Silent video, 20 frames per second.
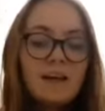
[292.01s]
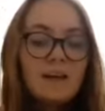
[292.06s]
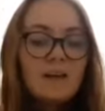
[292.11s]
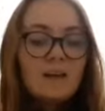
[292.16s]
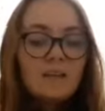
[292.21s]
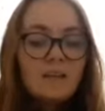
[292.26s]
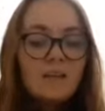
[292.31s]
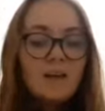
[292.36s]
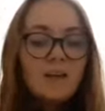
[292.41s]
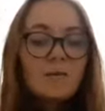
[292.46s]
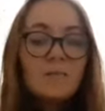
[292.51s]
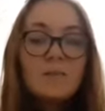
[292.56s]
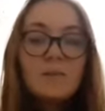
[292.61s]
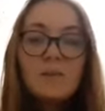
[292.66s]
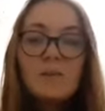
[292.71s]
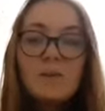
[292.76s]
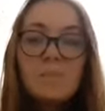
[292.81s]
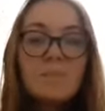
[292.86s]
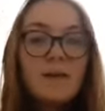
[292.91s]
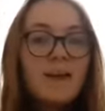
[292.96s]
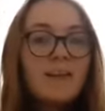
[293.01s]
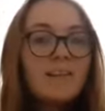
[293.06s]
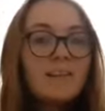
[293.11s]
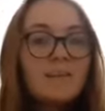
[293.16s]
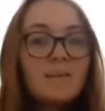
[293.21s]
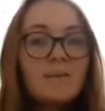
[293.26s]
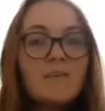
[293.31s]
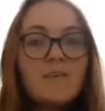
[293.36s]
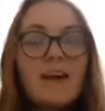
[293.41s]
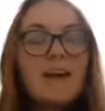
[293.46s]
so you can paint
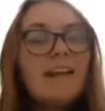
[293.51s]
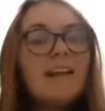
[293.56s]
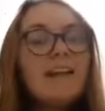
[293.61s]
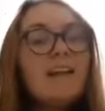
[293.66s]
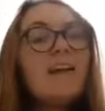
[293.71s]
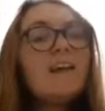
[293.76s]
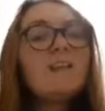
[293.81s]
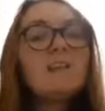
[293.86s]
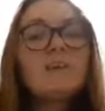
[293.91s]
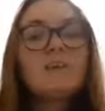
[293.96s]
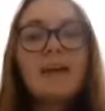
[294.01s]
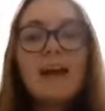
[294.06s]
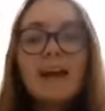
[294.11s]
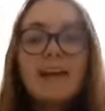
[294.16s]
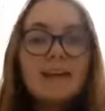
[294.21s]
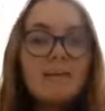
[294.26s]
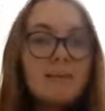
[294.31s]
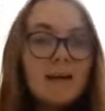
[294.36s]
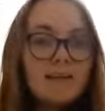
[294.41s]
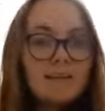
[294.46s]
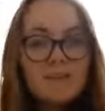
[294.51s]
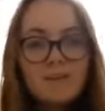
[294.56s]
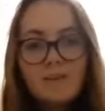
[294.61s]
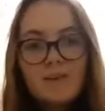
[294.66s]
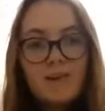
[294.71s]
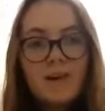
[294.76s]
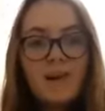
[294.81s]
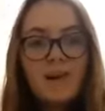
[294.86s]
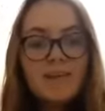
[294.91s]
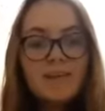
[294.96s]
them correctly and don't get any mess on your
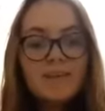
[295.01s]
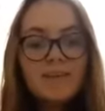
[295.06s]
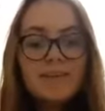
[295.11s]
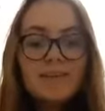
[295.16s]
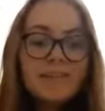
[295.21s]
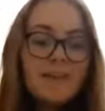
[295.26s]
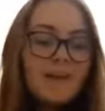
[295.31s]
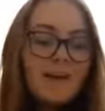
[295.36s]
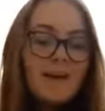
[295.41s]
clothes.